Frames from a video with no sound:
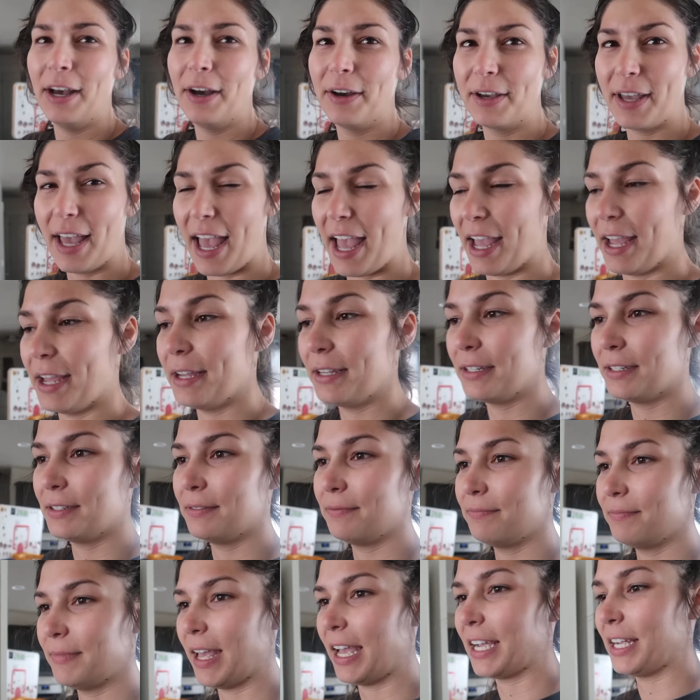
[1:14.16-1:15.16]
Okay,
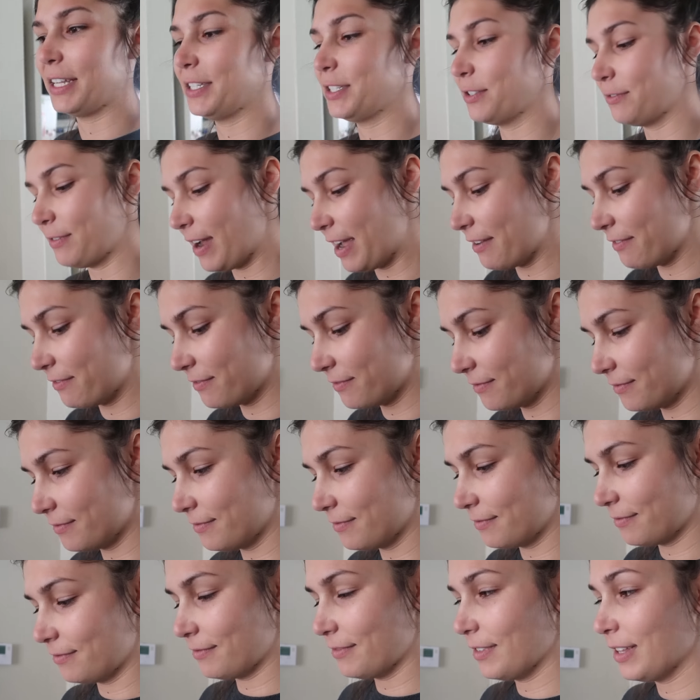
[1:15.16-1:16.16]
we can survive.
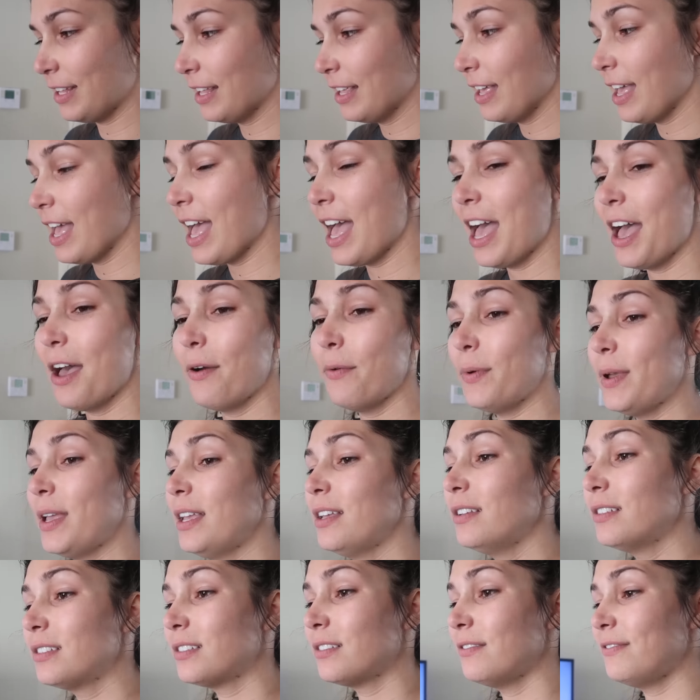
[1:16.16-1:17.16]
I
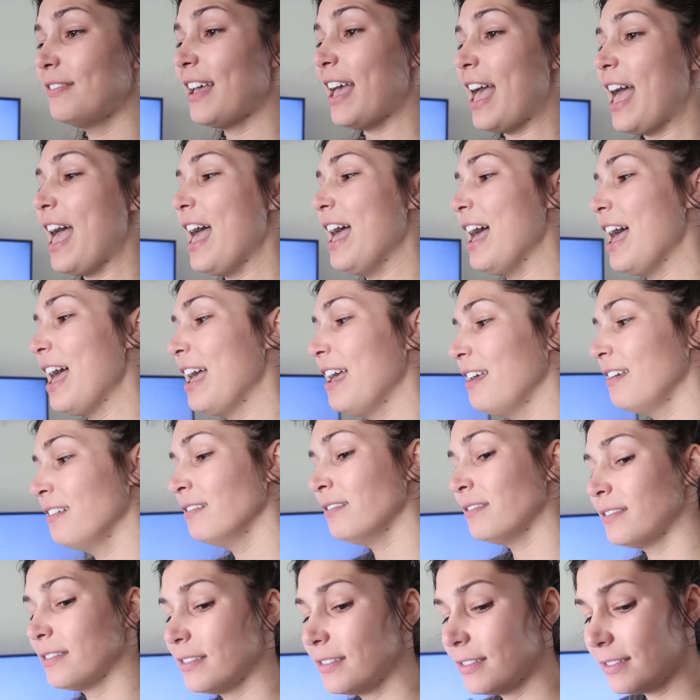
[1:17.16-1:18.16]
will
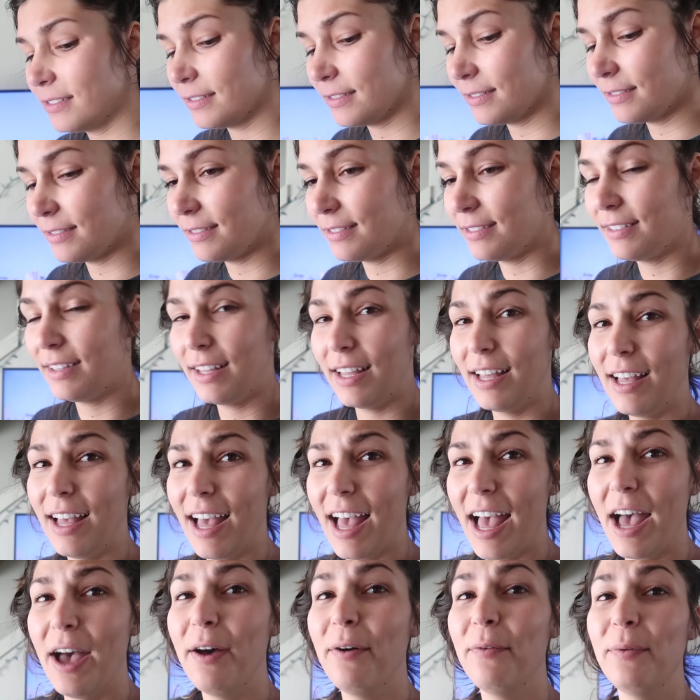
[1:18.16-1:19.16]
survive.
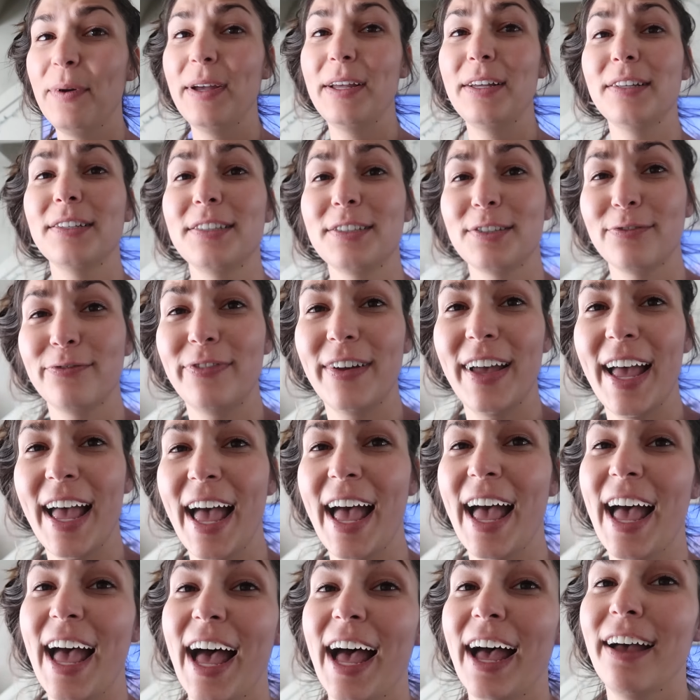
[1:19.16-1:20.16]
I will
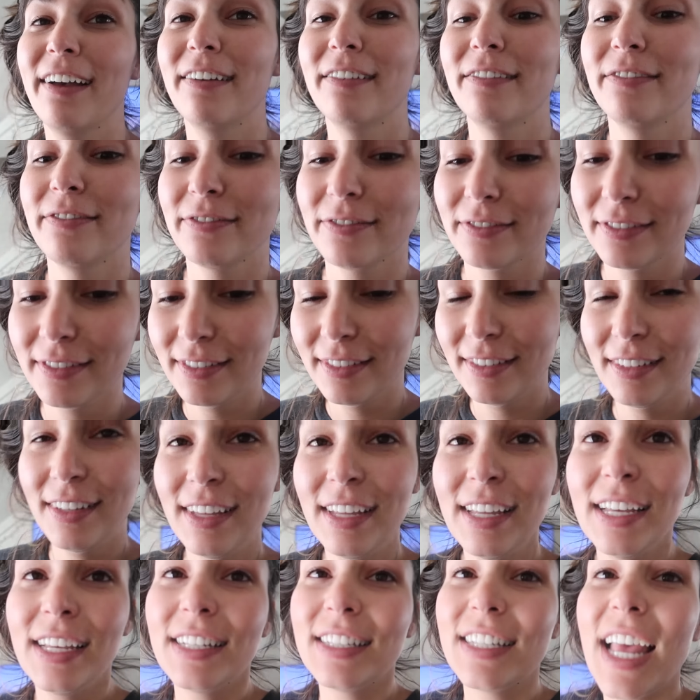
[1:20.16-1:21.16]
survive.
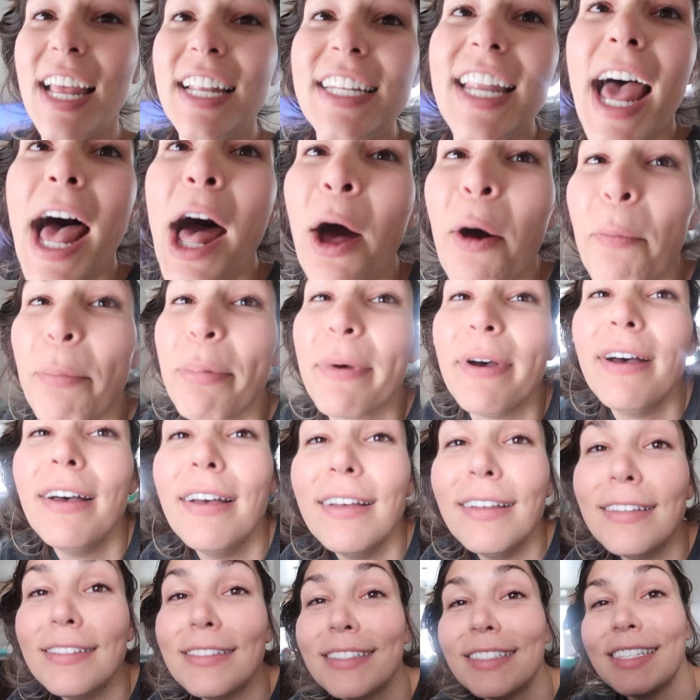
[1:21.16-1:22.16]
Send help.
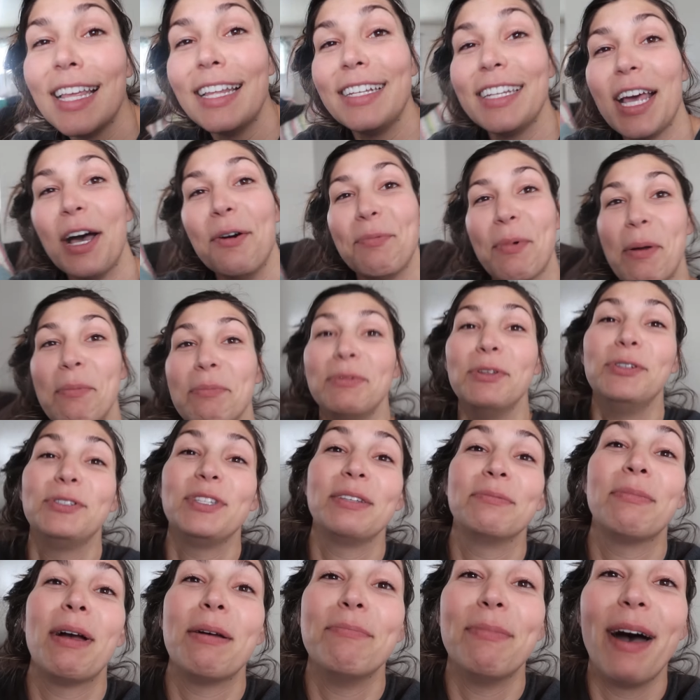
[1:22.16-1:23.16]
Send help, I'm
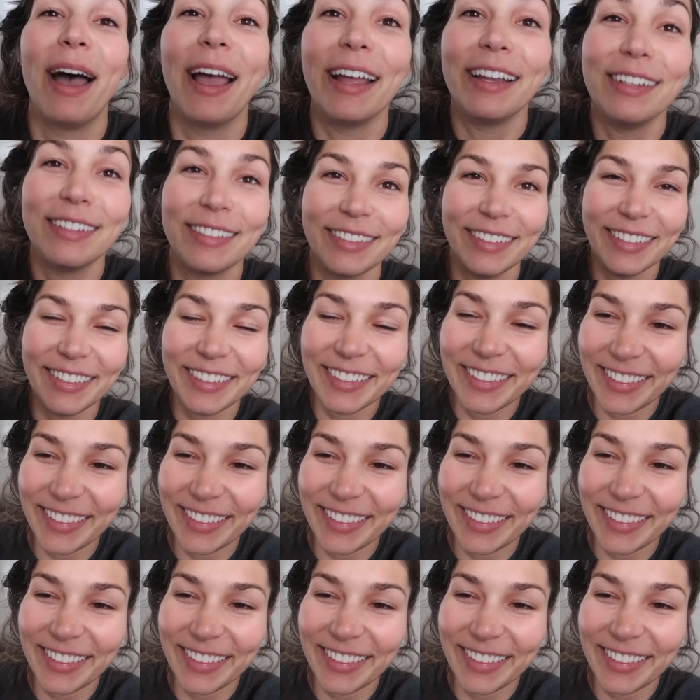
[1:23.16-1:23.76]
losing my mind.